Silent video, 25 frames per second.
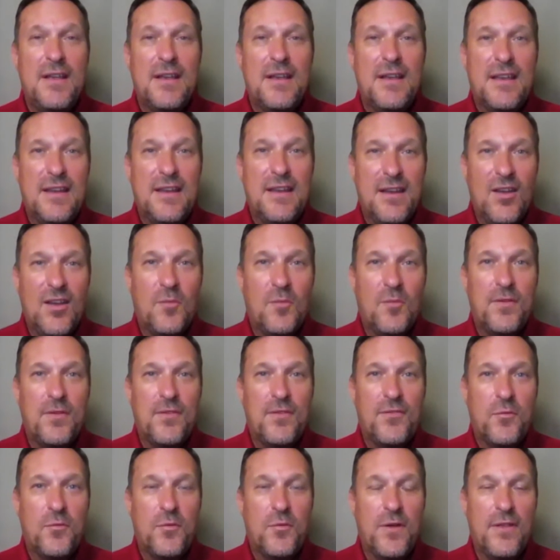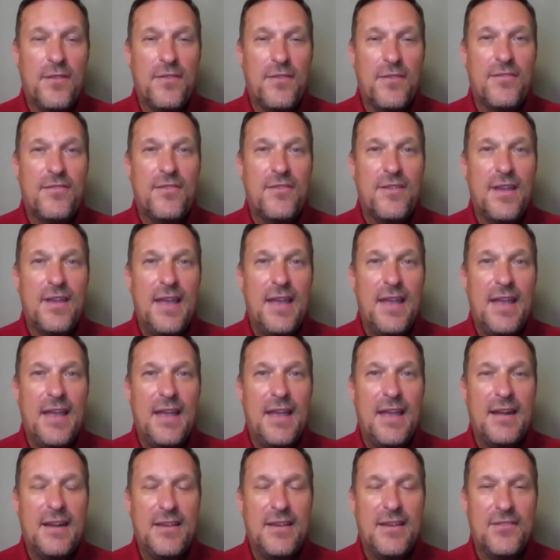can help us with.
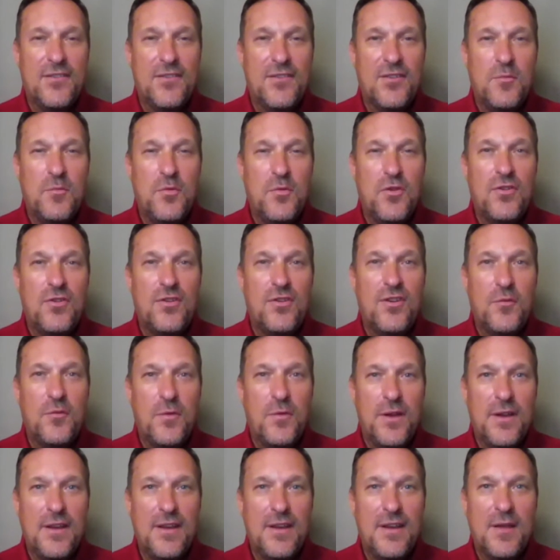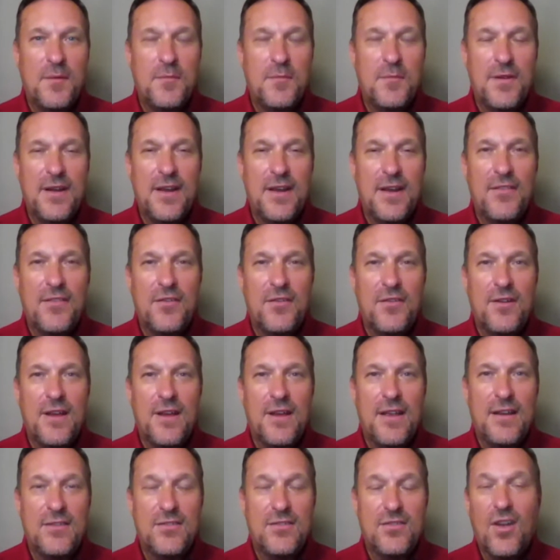And as a community, we can come together
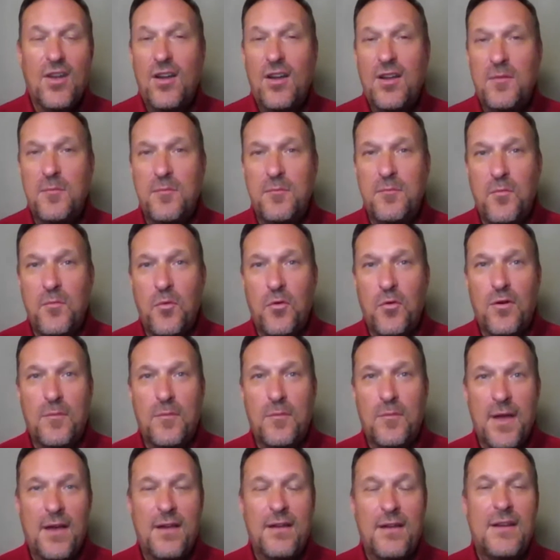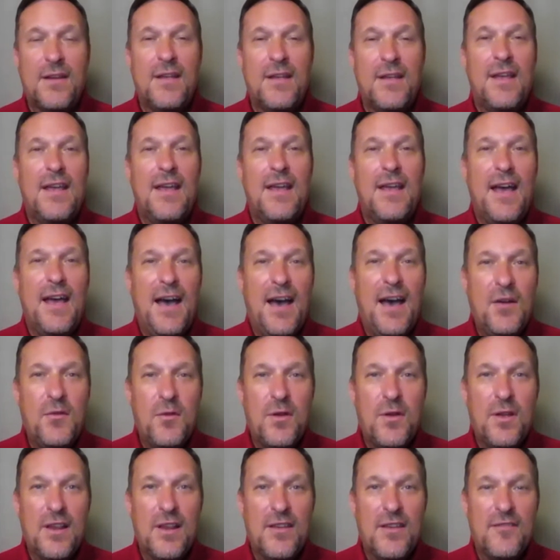and talk more about, how do
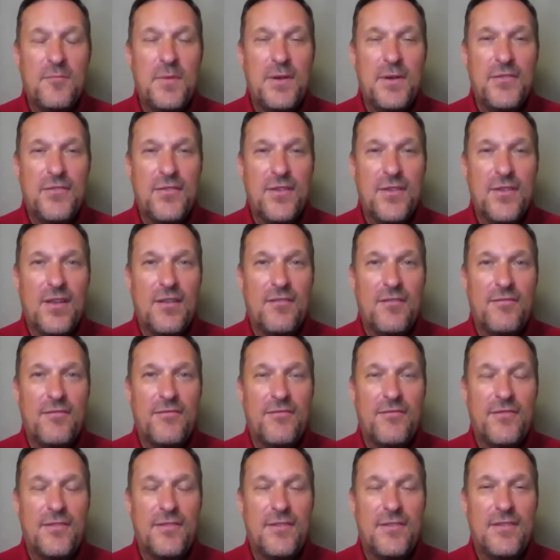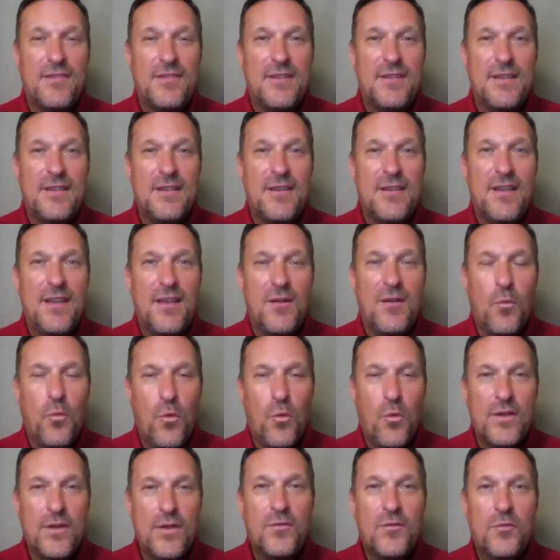I love myself?
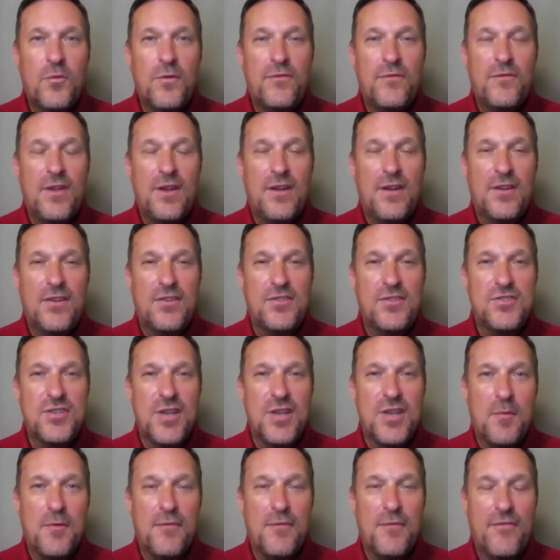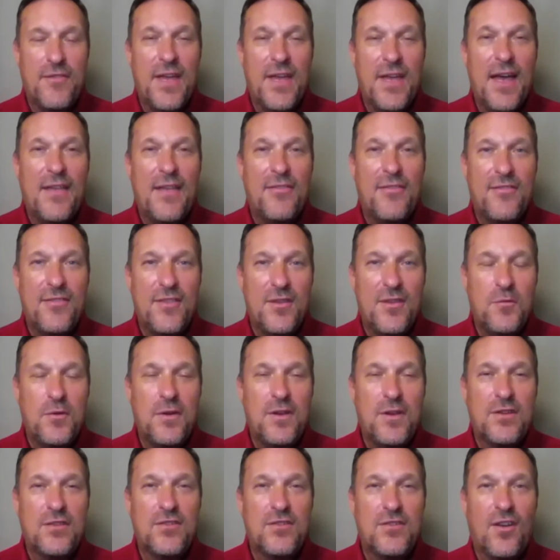Once we've done a good job of that, then we
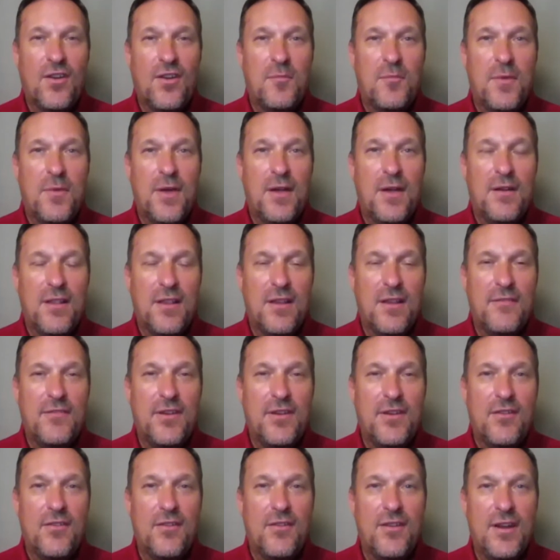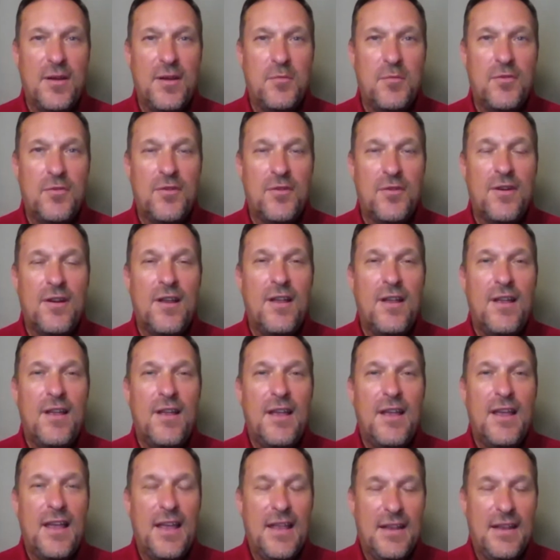can talk about loving our neighbor
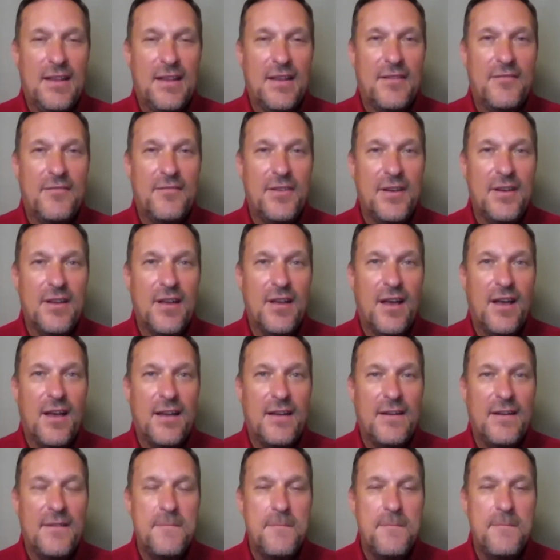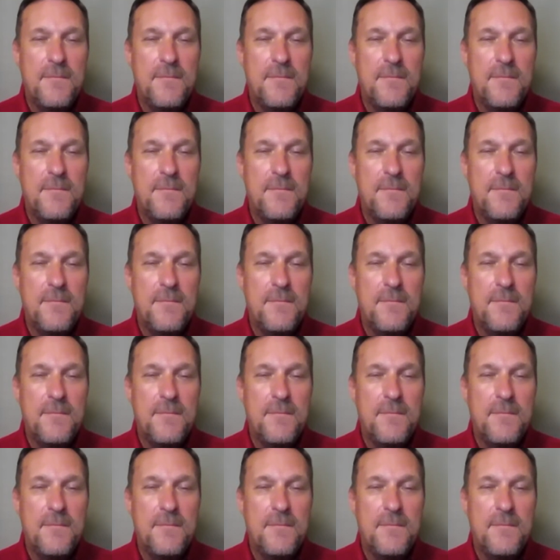and loving God.